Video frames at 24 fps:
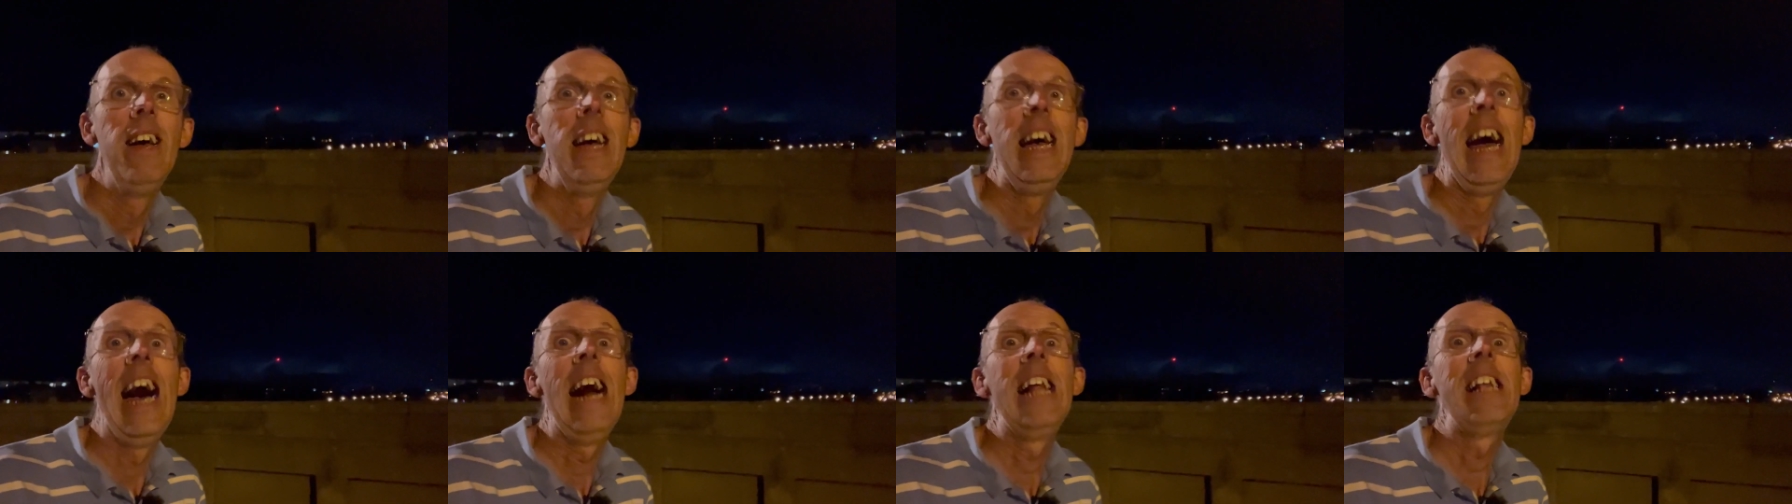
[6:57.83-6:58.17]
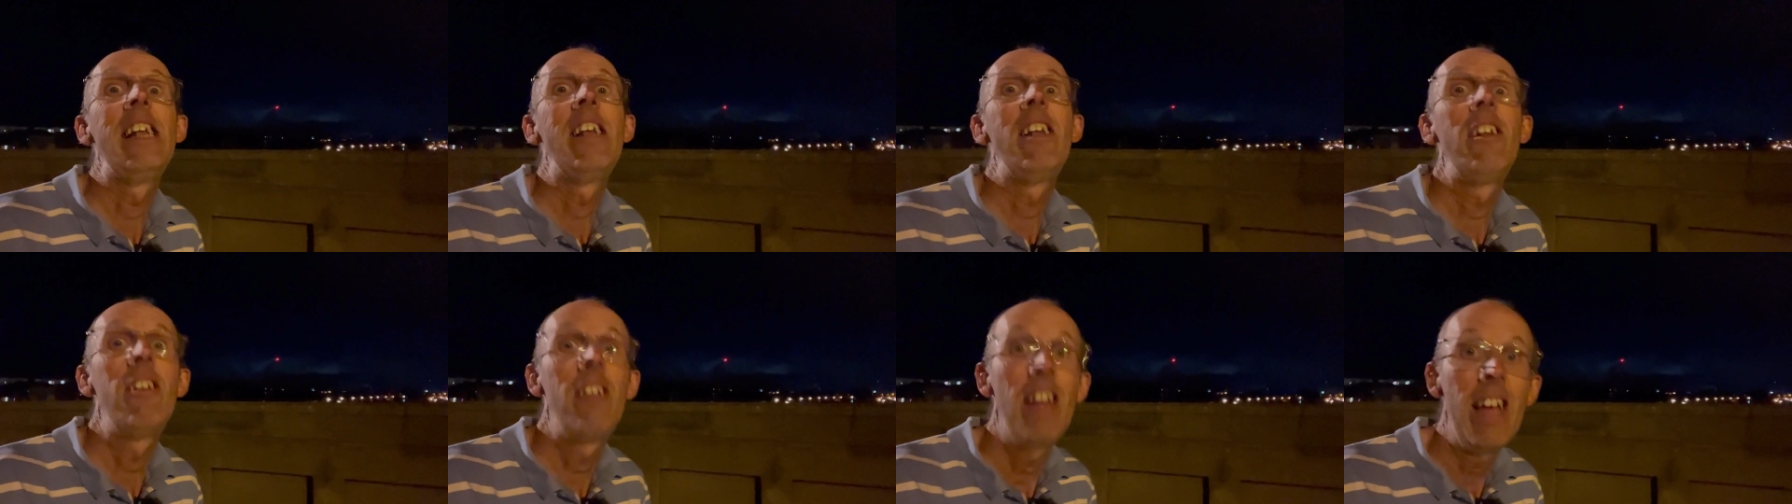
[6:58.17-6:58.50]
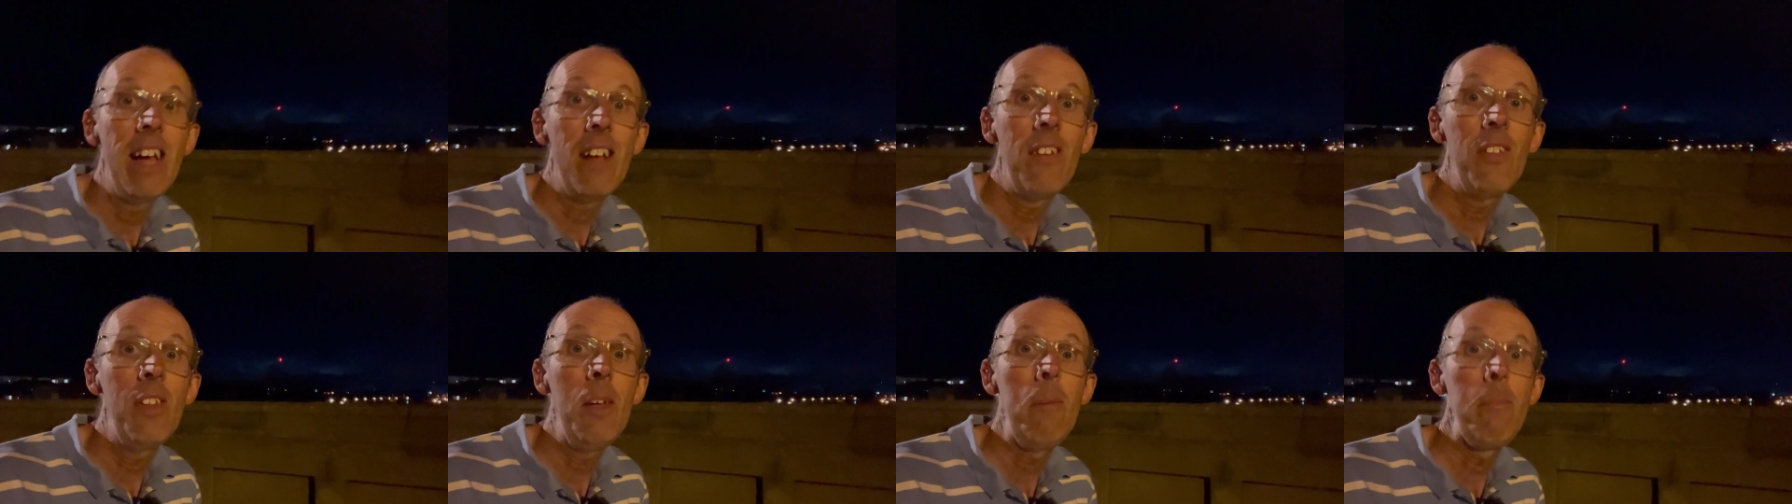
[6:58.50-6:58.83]
and
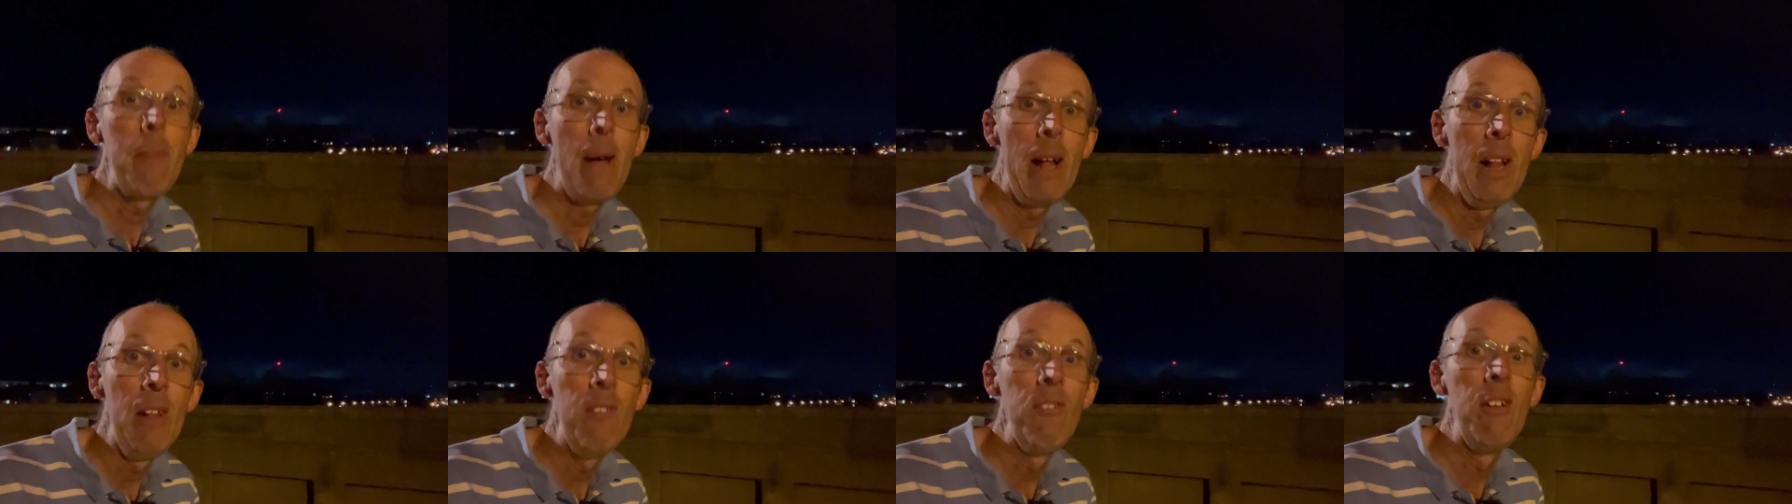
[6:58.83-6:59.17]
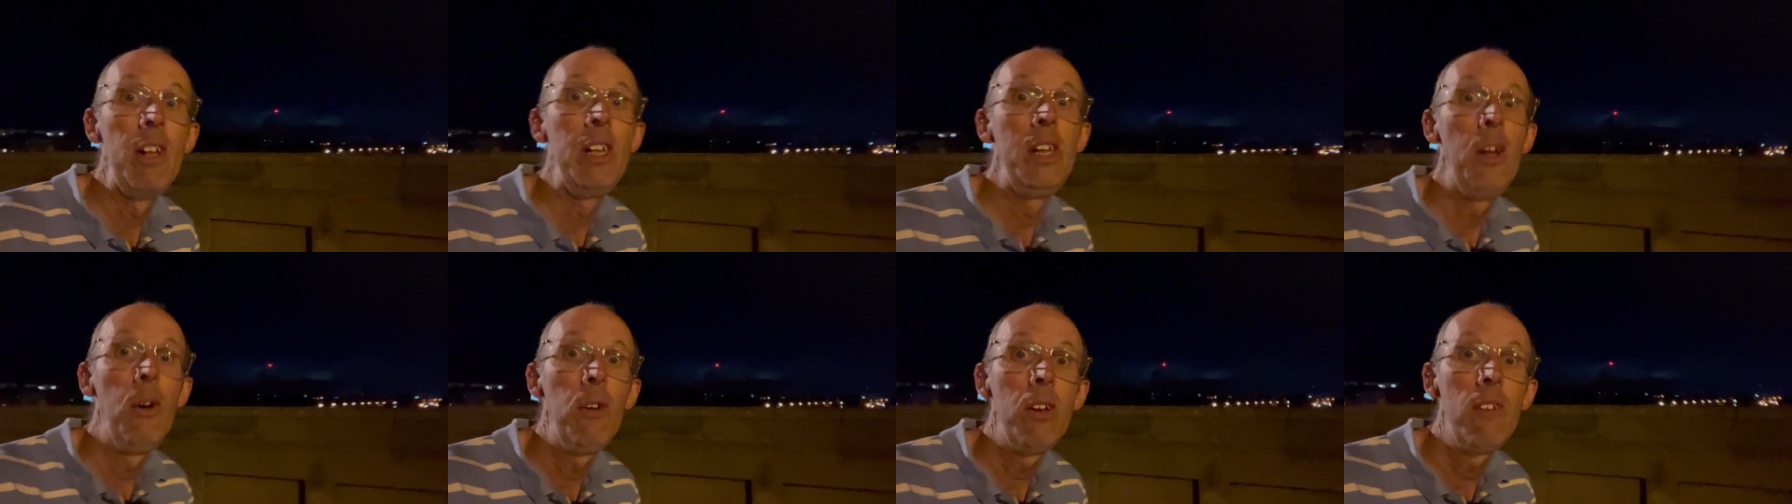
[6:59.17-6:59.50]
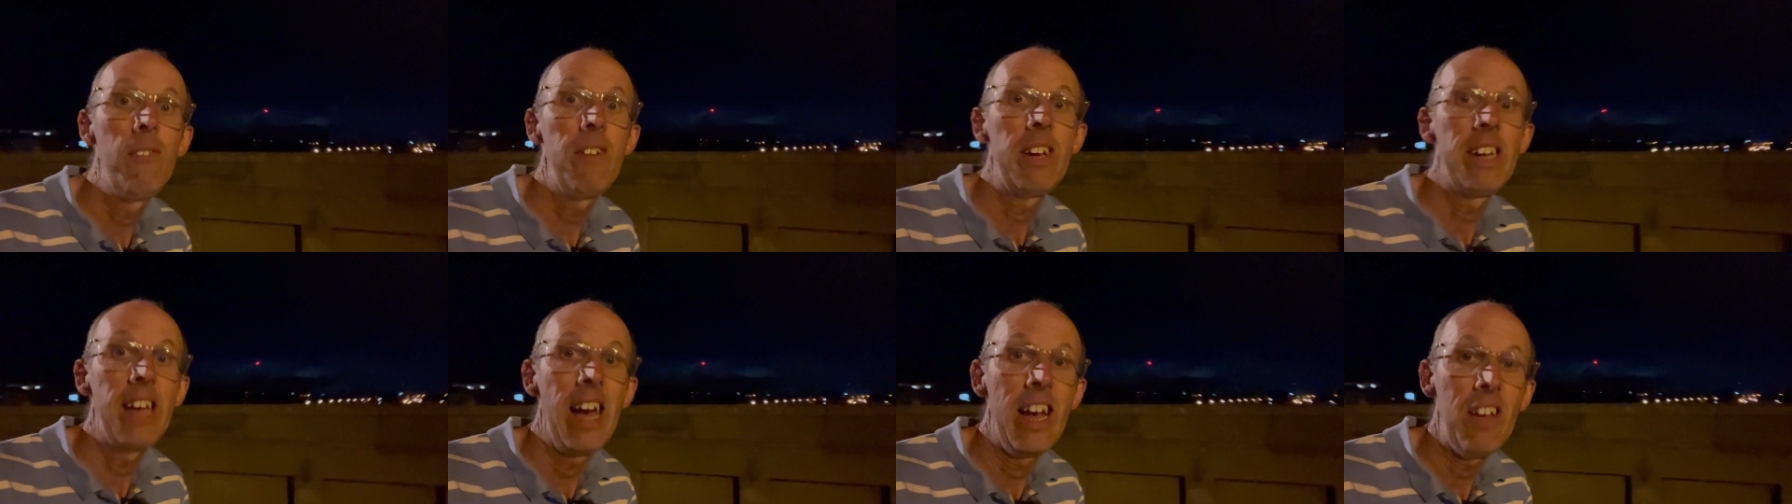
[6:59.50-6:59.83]
tick the bell for
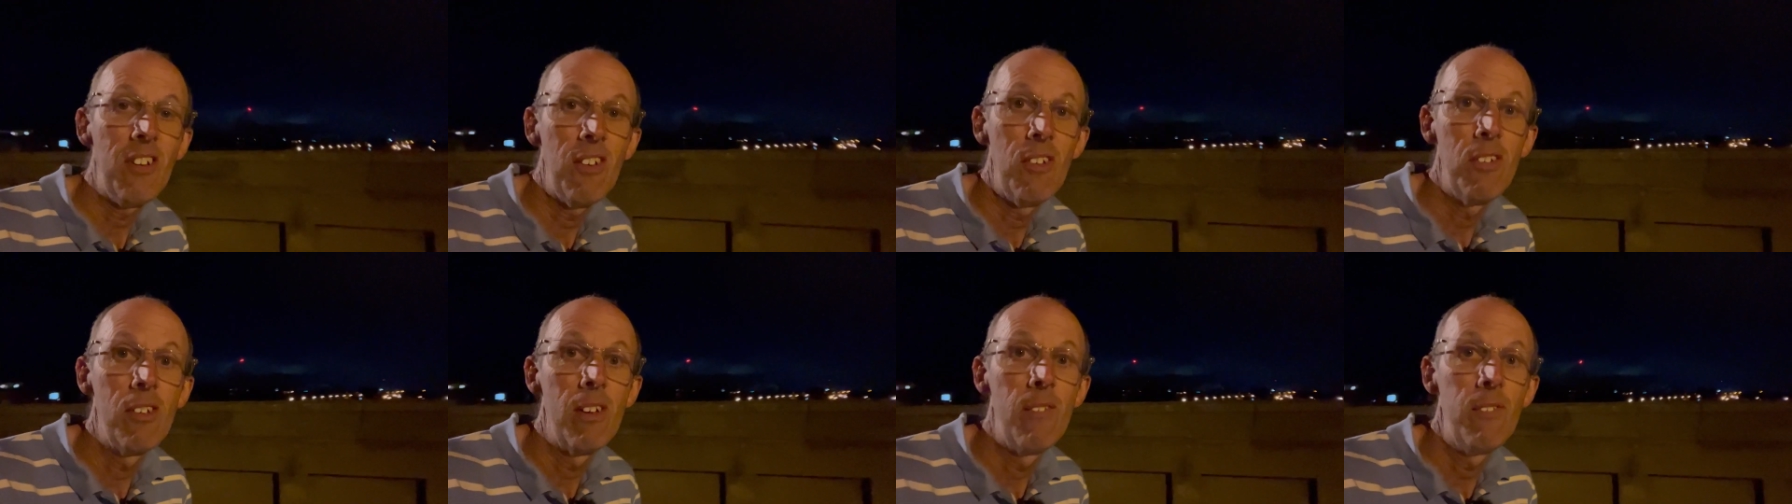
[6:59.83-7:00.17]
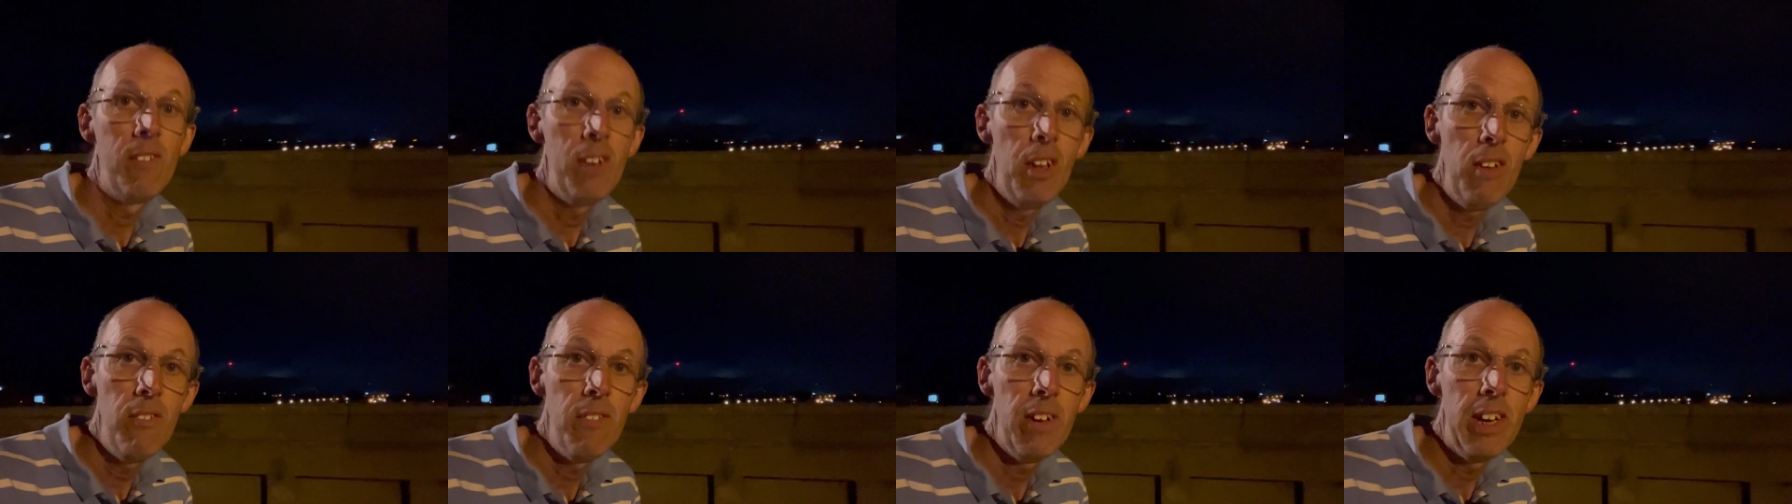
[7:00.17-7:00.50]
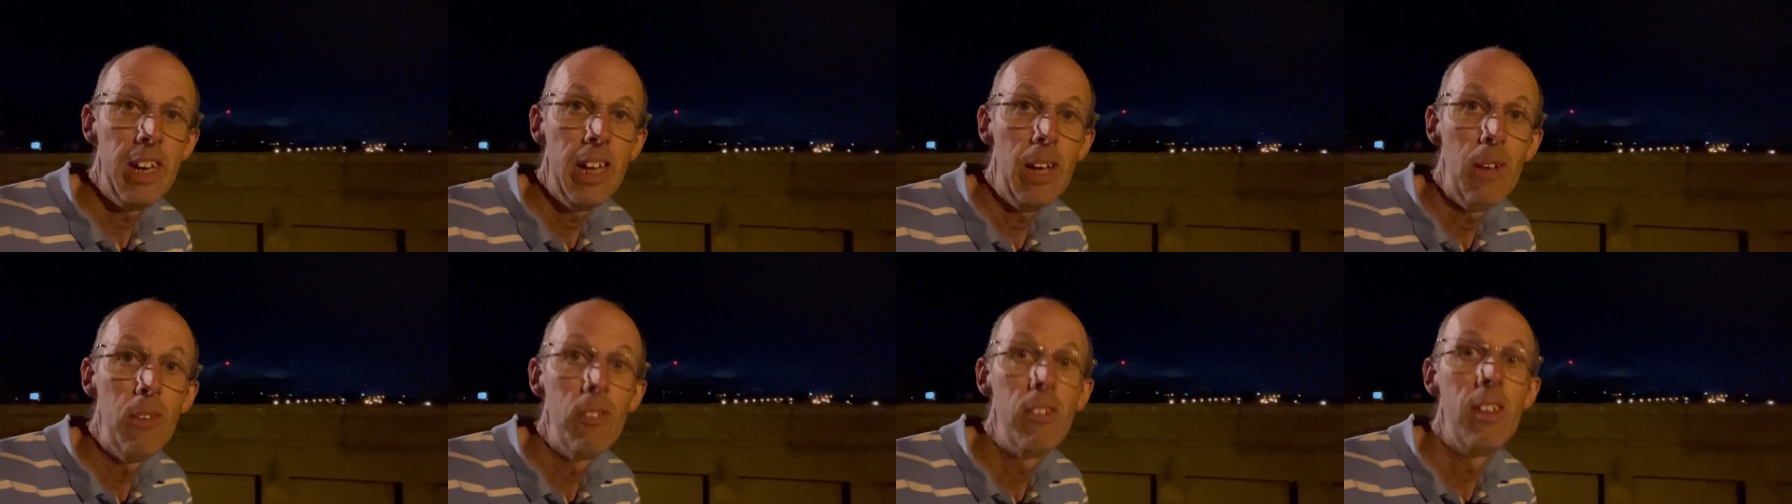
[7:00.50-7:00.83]
notifications of new
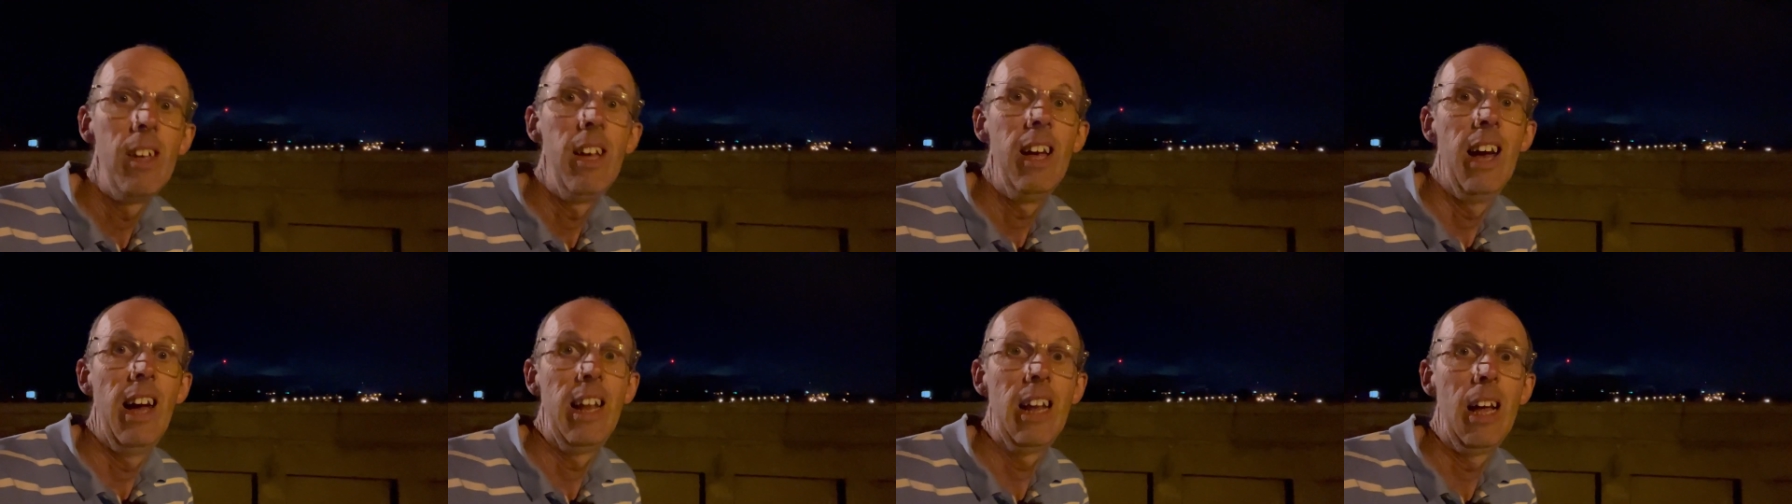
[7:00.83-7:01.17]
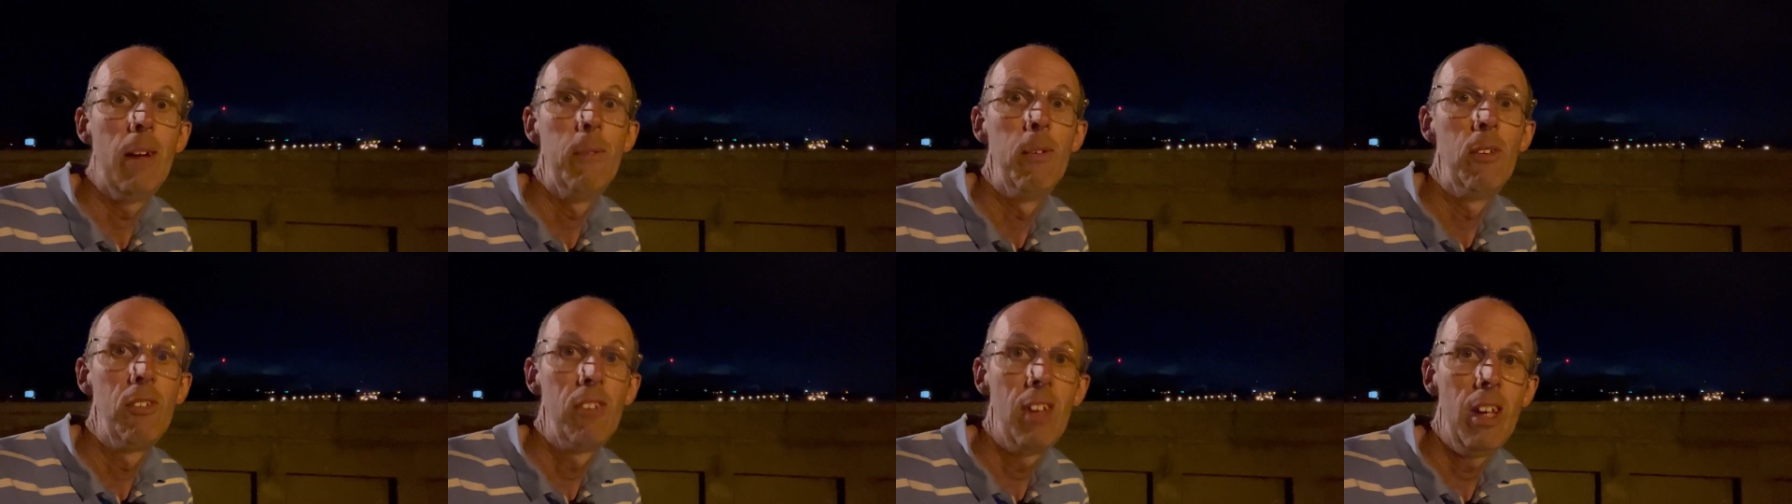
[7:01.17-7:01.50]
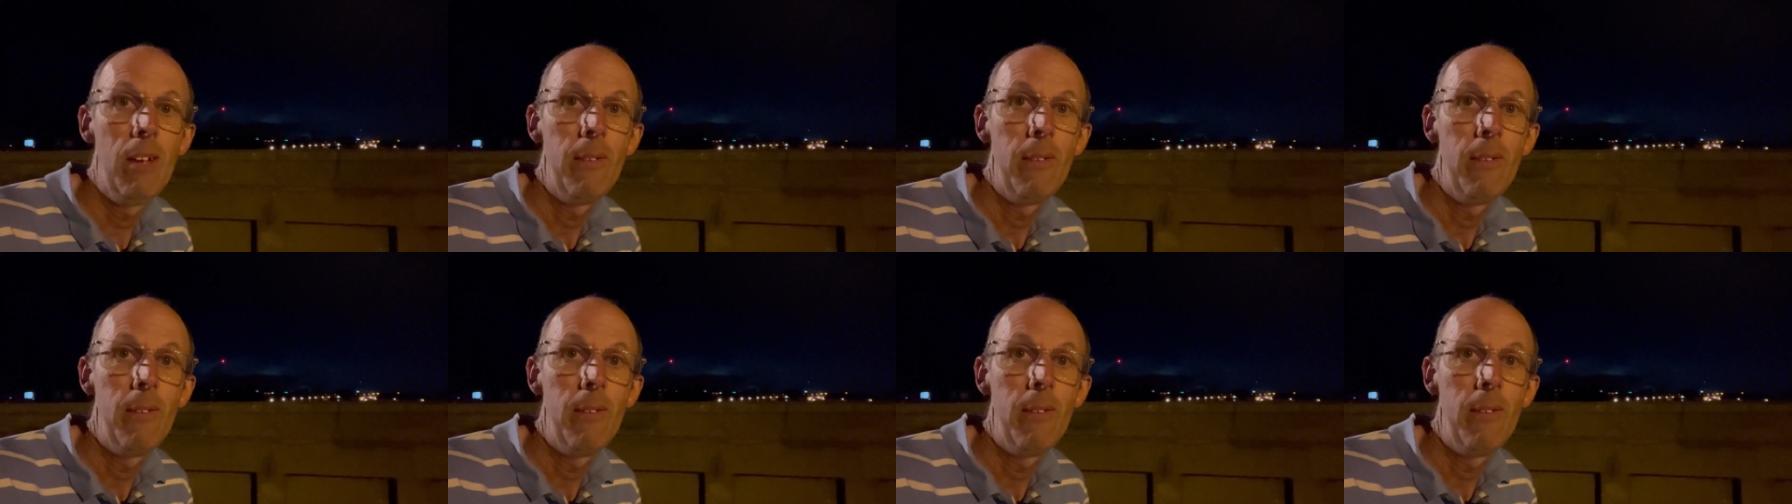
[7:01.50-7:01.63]
videos and I will see you